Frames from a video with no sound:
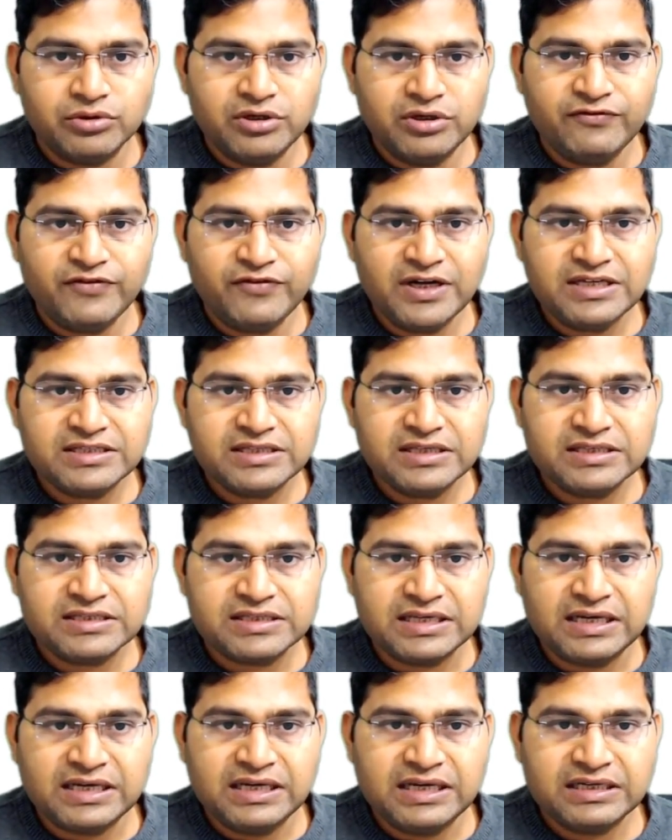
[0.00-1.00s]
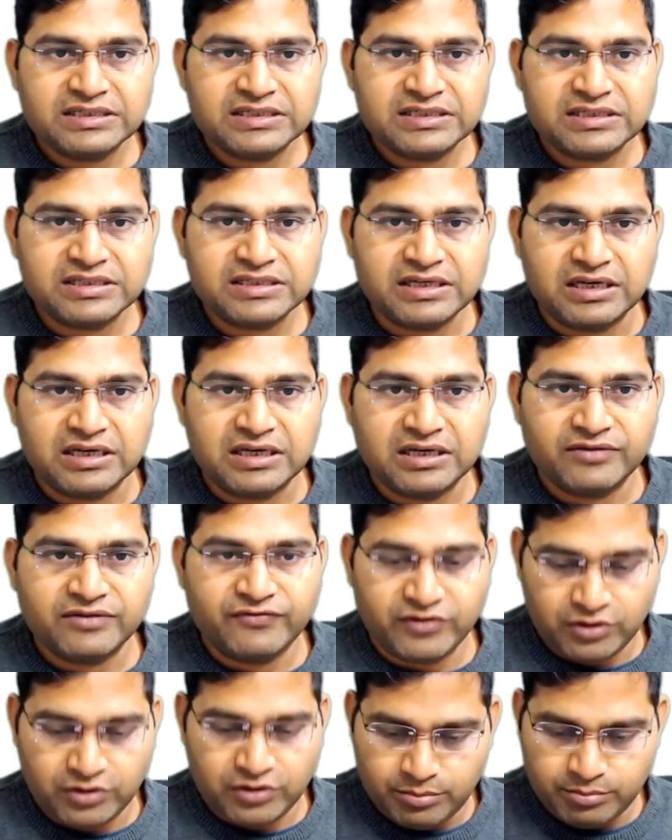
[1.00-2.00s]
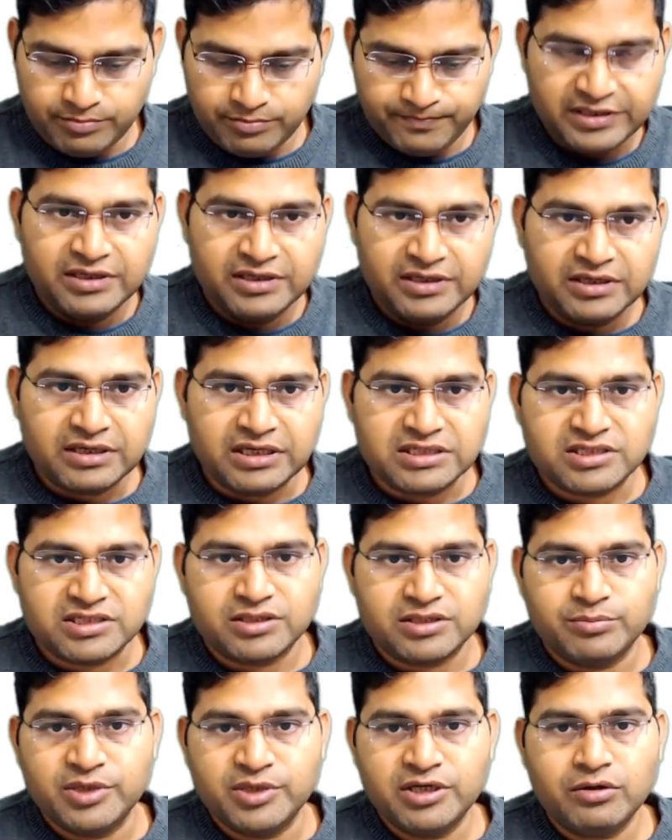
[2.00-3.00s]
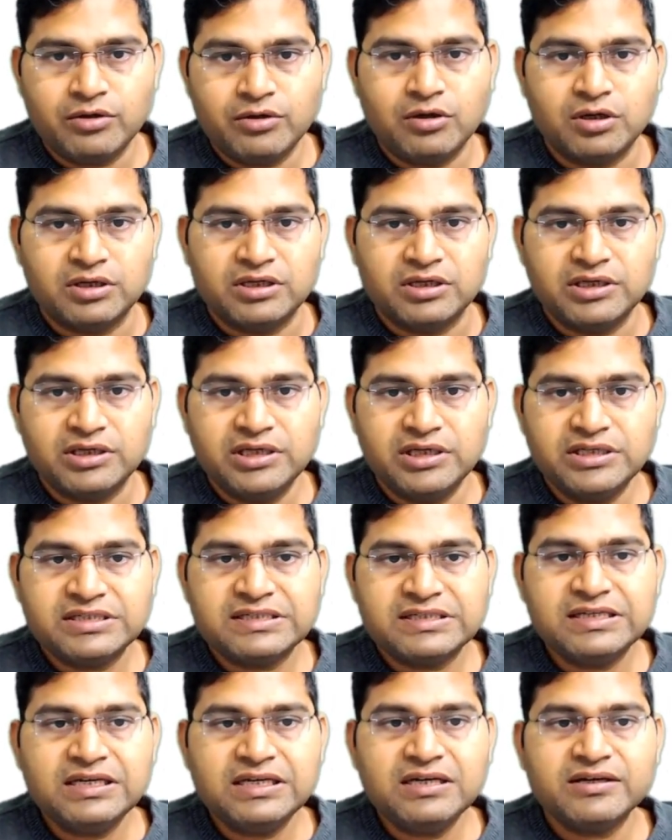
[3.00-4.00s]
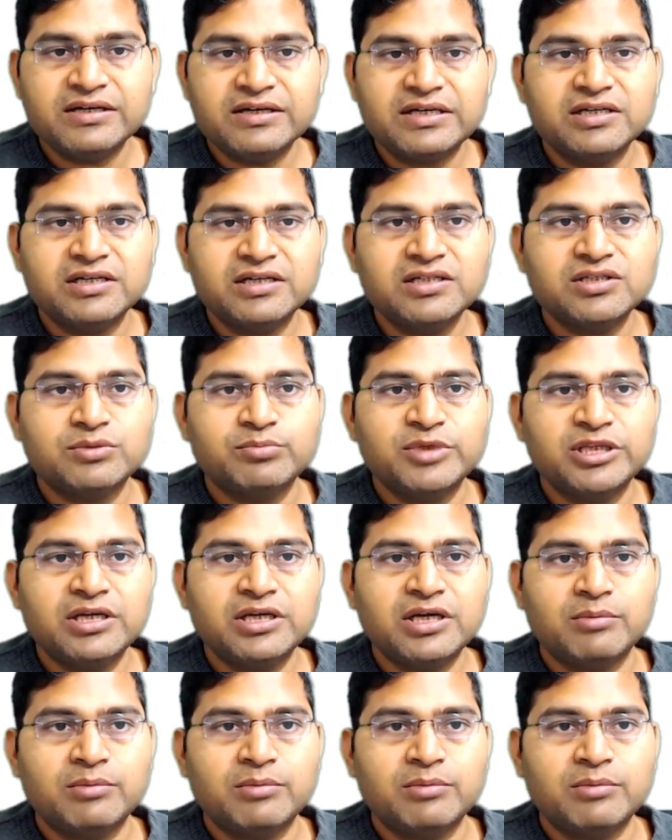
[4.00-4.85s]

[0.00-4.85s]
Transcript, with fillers: So if I say select star from customer order, it still returns me the